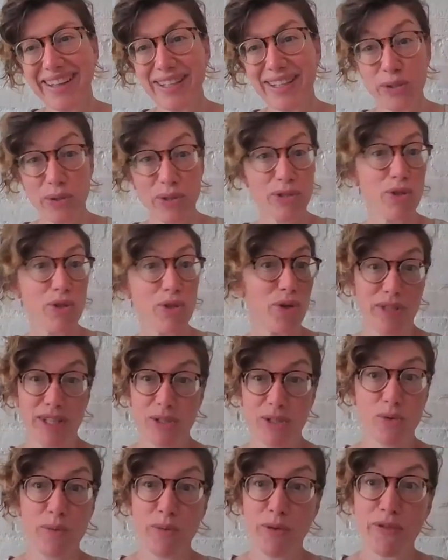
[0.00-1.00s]
And so as you know,
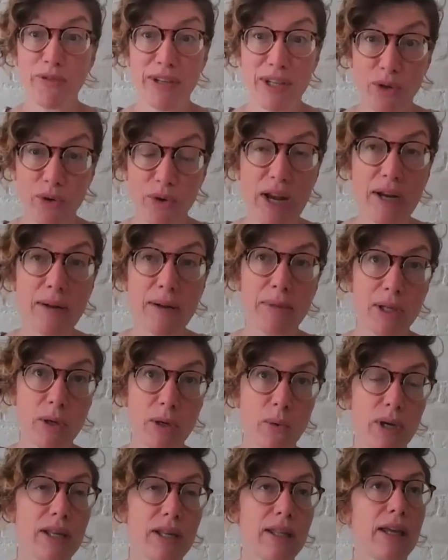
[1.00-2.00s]
things were moving incredibly
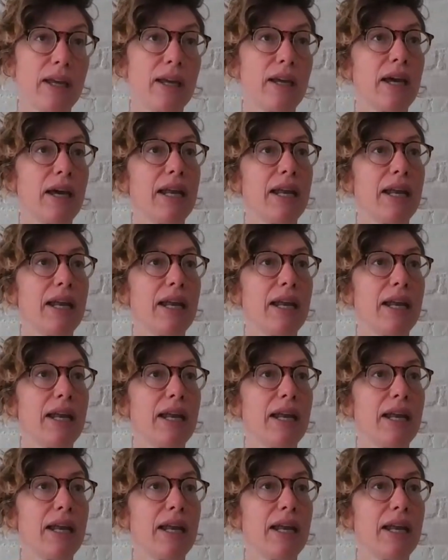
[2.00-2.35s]
quickly.